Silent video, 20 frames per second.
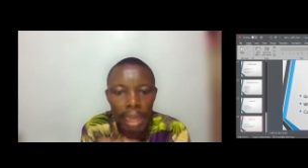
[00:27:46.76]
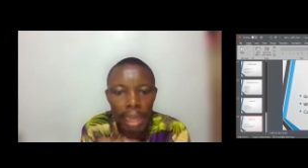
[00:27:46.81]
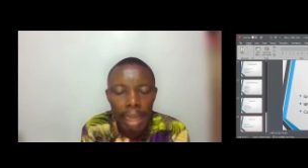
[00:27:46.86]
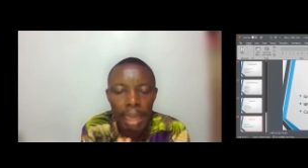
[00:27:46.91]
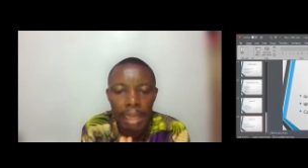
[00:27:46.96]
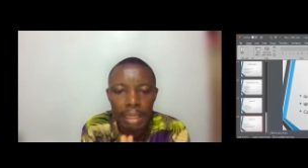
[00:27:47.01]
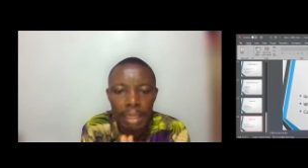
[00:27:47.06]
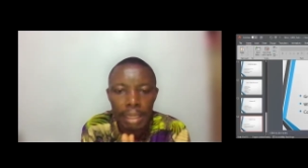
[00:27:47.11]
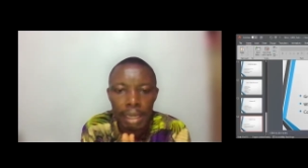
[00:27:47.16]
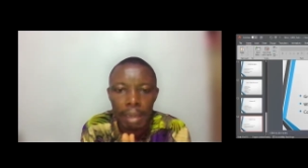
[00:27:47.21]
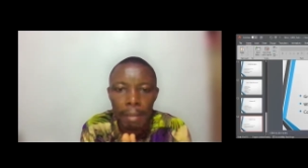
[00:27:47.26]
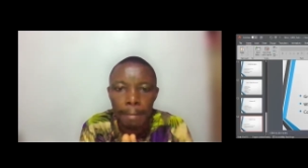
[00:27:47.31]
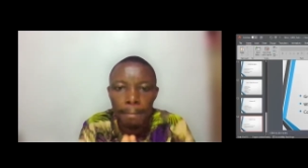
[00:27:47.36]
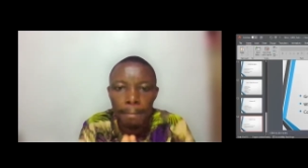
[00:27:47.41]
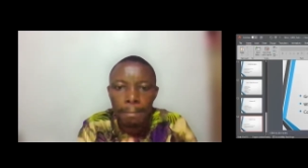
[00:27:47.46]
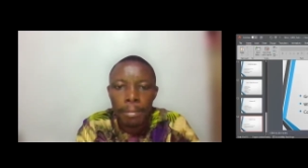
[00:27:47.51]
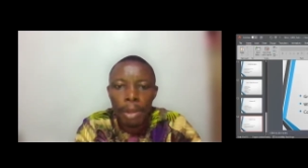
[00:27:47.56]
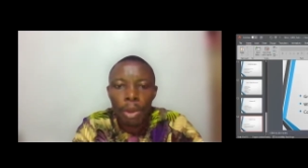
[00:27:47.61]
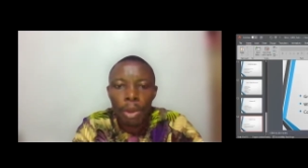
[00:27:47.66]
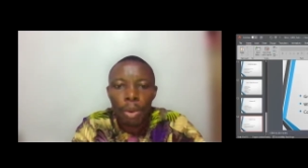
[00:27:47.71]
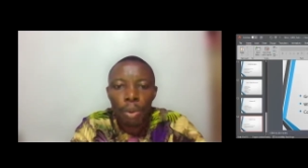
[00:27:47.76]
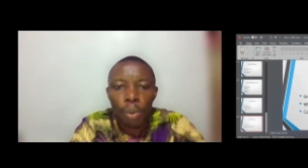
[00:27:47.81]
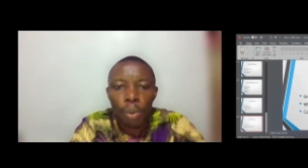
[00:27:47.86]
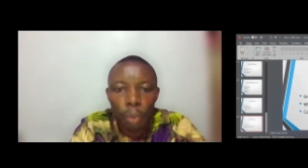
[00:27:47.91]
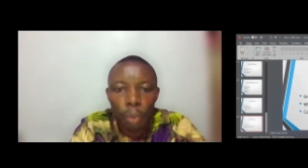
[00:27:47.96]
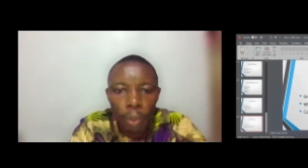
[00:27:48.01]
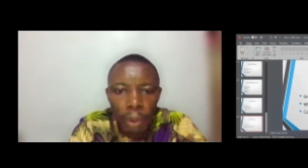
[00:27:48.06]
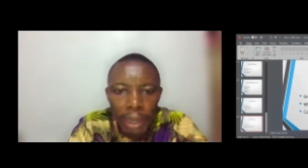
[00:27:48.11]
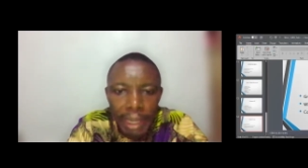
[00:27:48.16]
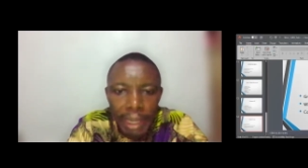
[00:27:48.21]
and
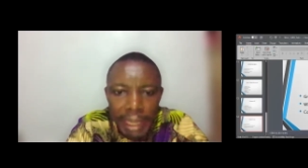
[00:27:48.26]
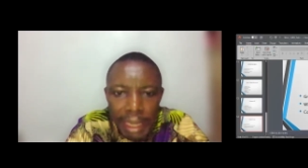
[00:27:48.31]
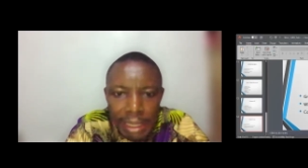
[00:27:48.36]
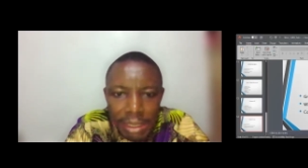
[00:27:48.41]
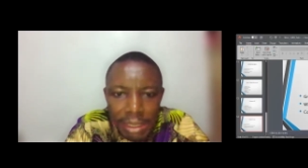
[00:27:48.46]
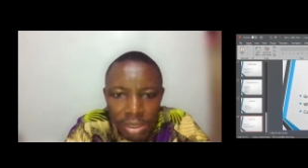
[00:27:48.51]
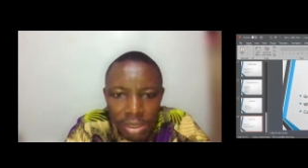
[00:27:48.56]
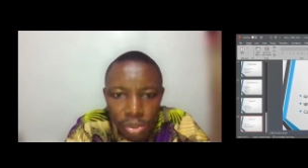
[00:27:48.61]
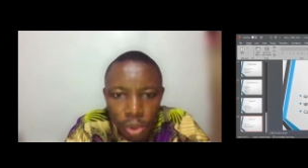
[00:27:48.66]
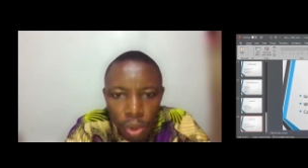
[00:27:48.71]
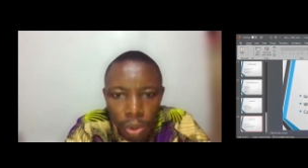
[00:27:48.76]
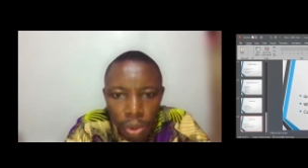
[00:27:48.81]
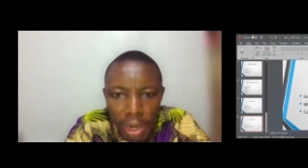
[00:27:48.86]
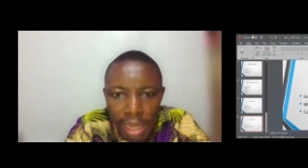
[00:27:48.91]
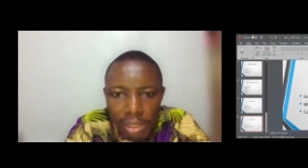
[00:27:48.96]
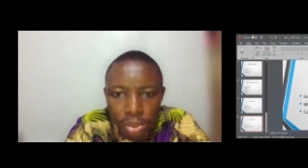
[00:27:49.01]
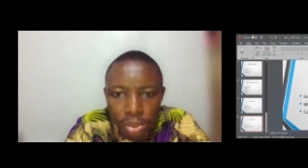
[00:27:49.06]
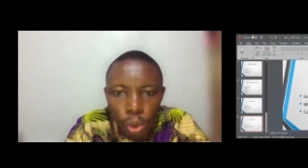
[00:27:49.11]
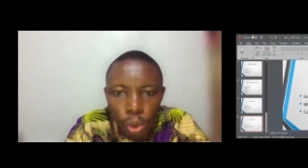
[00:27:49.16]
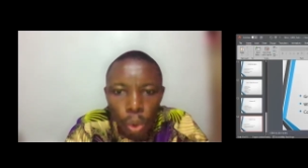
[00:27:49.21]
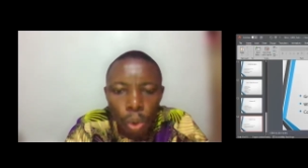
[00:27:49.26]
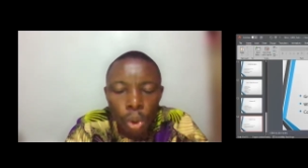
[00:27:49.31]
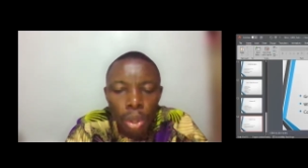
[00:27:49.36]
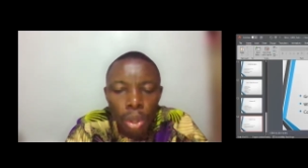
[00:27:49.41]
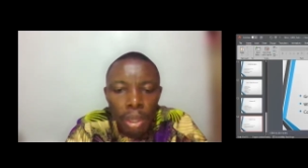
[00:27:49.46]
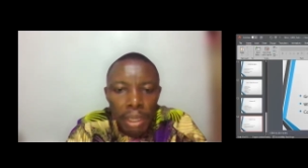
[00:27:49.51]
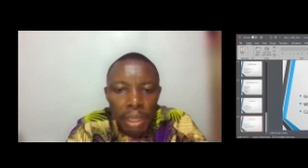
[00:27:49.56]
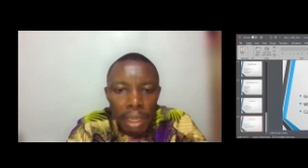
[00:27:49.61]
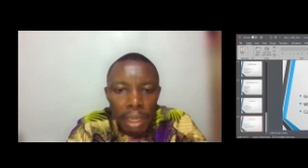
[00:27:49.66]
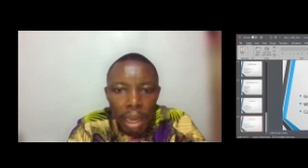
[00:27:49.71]
we'll get it all right. So
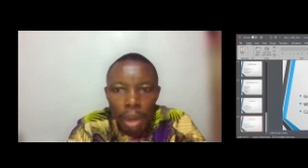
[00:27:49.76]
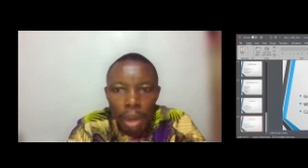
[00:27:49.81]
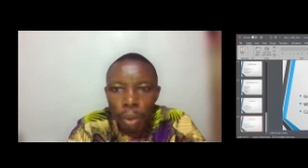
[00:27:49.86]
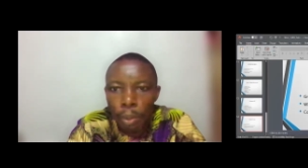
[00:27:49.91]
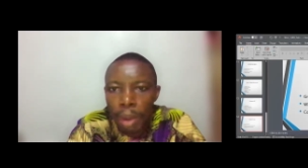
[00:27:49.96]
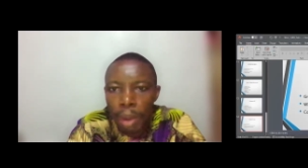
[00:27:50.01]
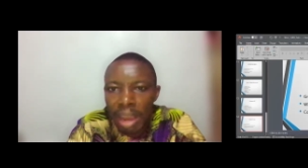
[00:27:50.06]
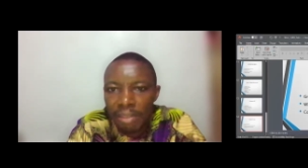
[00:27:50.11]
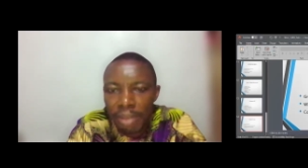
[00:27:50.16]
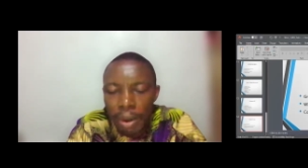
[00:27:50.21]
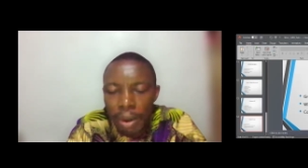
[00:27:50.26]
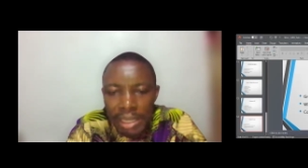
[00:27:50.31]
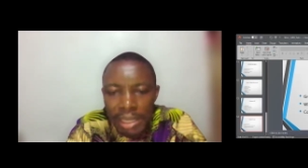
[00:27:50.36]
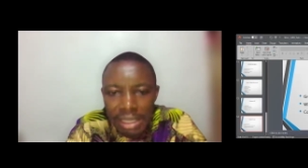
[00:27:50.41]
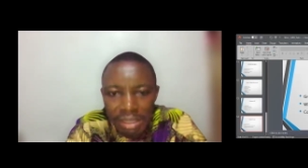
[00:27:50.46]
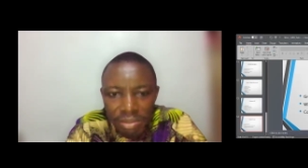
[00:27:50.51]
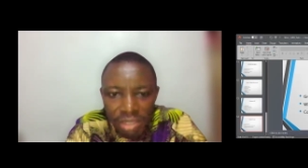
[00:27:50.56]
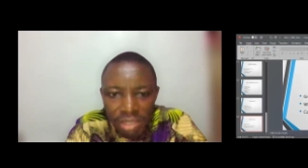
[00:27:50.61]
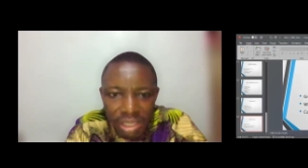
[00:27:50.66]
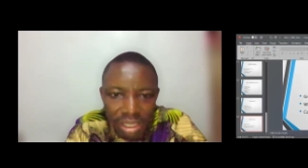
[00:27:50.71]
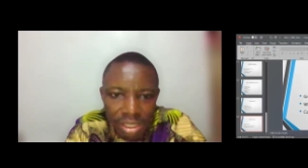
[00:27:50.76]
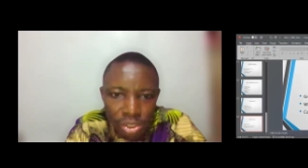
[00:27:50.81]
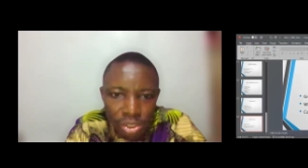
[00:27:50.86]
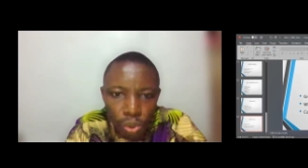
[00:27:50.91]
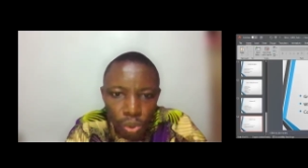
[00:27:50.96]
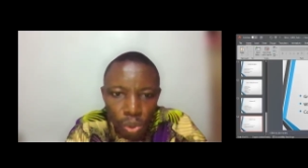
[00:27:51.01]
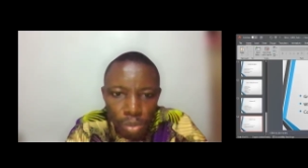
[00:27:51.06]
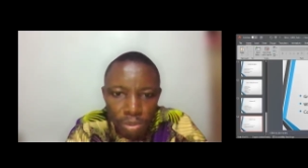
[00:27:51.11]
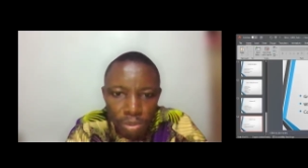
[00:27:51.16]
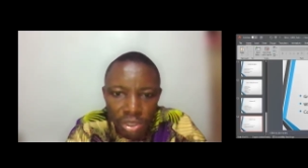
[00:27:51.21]
we have our activities,
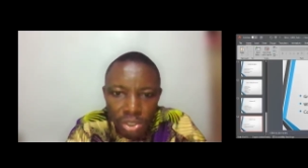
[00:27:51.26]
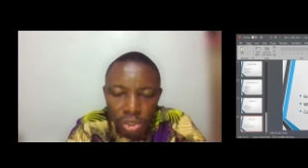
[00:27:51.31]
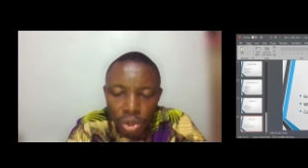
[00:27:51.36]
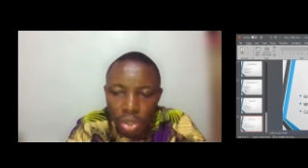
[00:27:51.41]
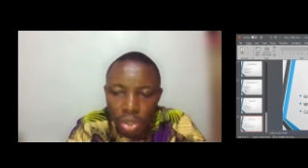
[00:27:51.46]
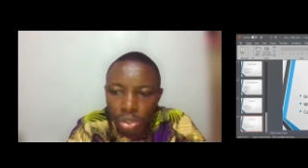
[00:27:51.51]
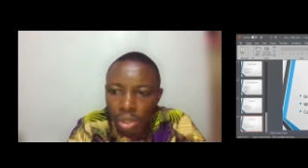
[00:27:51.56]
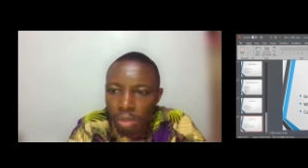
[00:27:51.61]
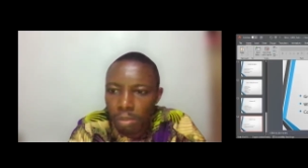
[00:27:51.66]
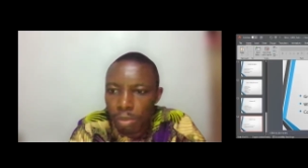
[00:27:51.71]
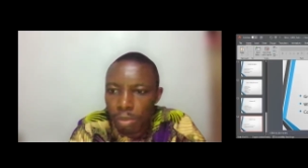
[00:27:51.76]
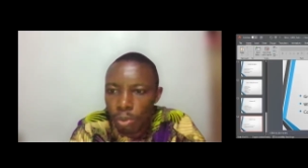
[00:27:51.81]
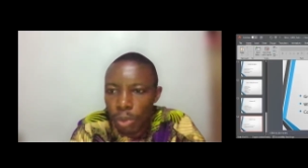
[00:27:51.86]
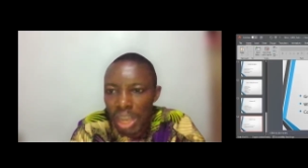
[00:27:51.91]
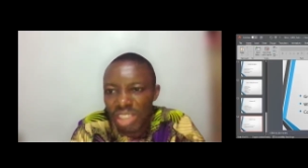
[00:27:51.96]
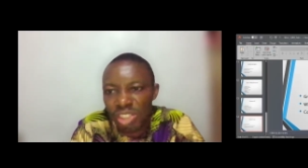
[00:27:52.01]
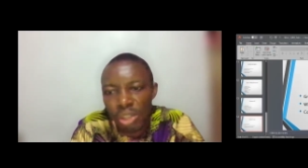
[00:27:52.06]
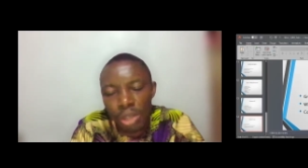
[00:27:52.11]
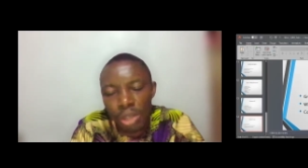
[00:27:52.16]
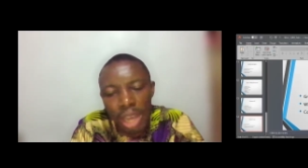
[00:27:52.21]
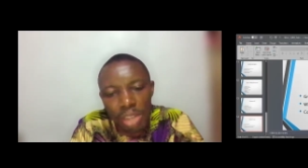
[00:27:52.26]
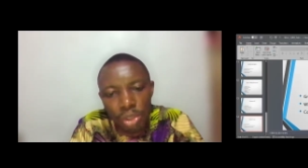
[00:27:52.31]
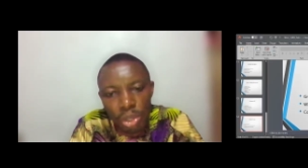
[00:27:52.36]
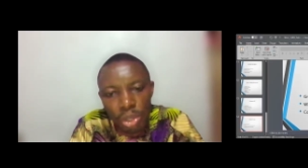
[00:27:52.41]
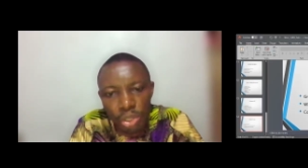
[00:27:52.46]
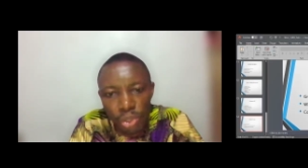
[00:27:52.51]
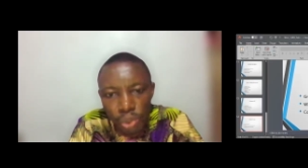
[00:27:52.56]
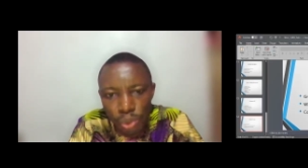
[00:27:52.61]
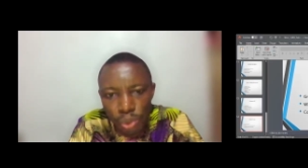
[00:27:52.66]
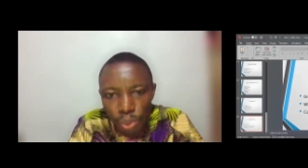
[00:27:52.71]
group discussion. You are
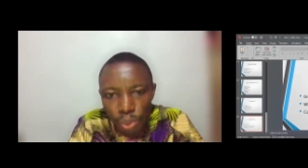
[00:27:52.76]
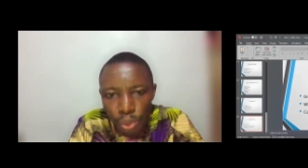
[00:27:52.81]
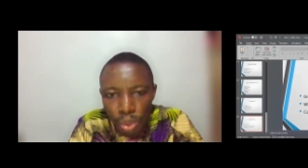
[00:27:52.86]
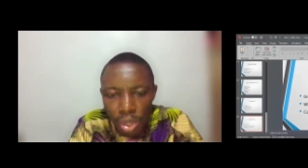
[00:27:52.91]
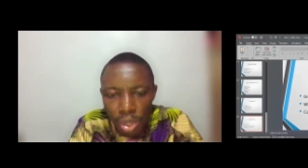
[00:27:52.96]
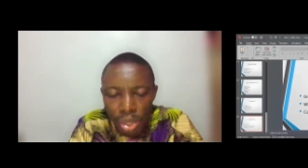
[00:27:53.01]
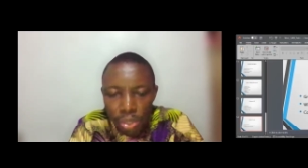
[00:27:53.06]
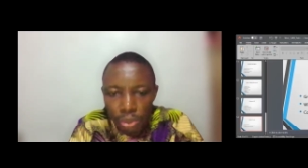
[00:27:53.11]
just 2.